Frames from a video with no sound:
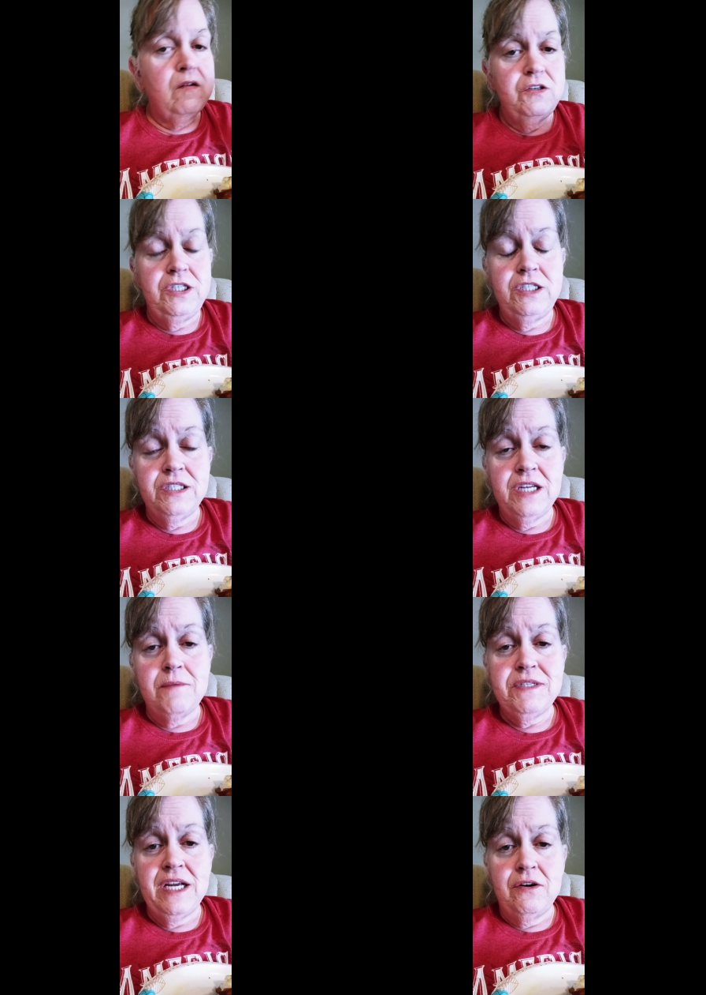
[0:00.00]
she just
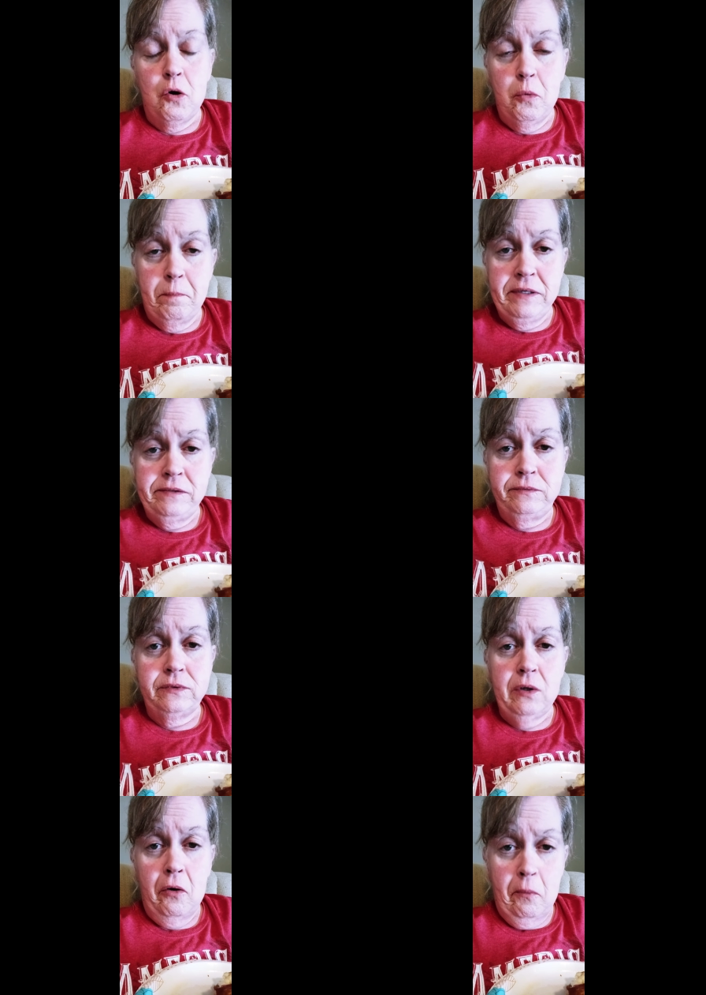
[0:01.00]
kept saying open,
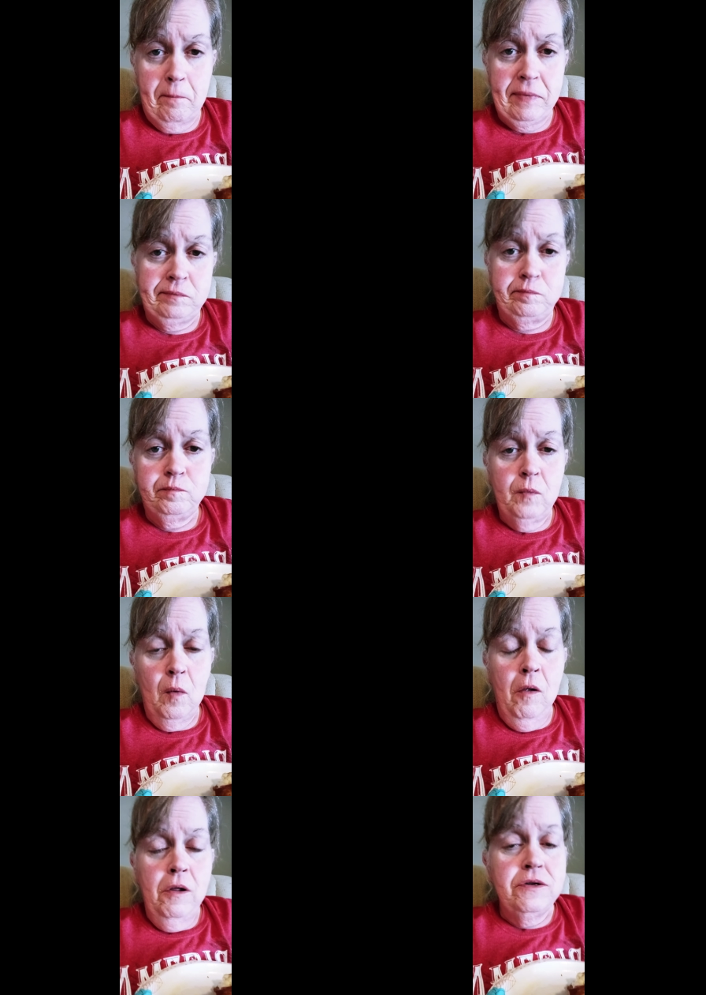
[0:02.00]
open.
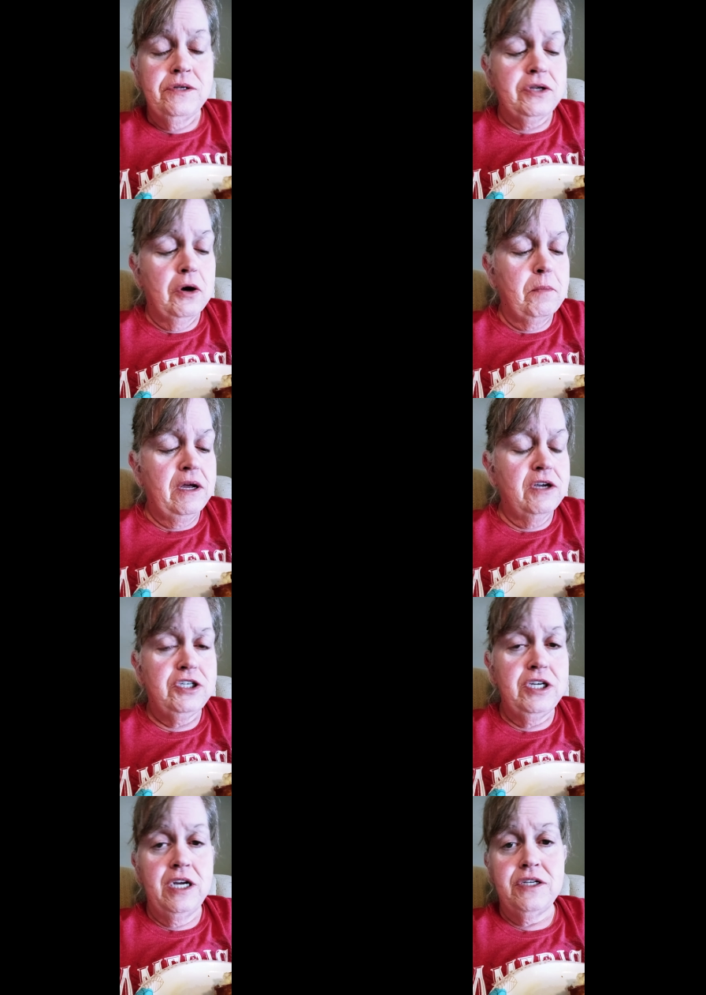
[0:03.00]
So because
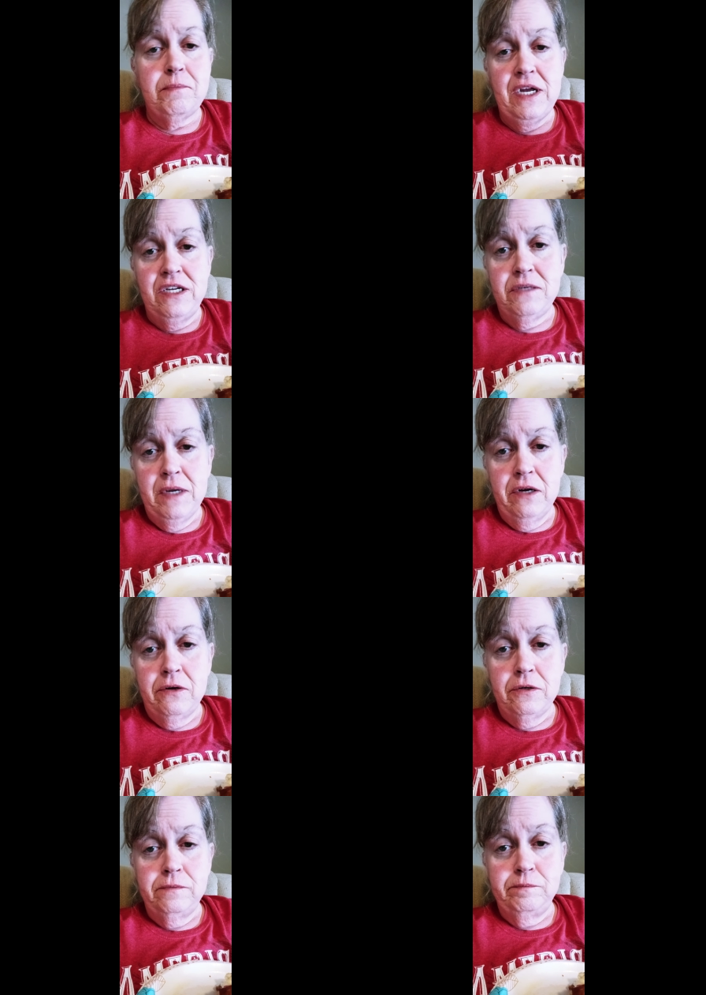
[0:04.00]
she has a
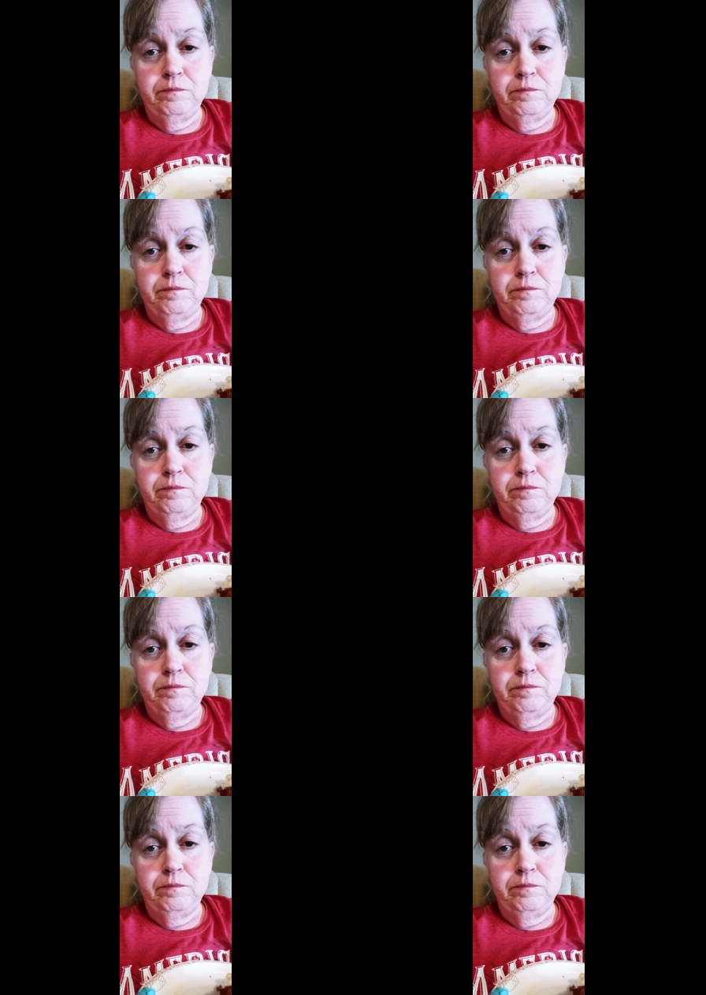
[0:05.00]
pacemaker,